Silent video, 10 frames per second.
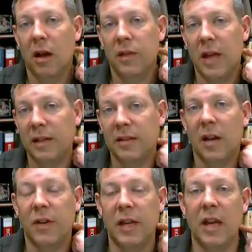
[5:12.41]
the
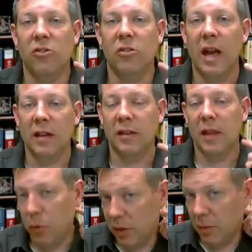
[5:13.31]
identification tag that
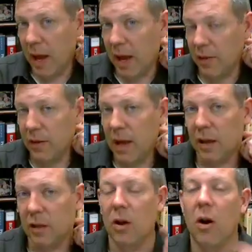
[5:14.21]
they put in the back of the
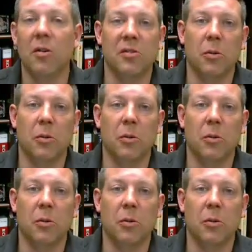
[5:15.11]
neck of dogs,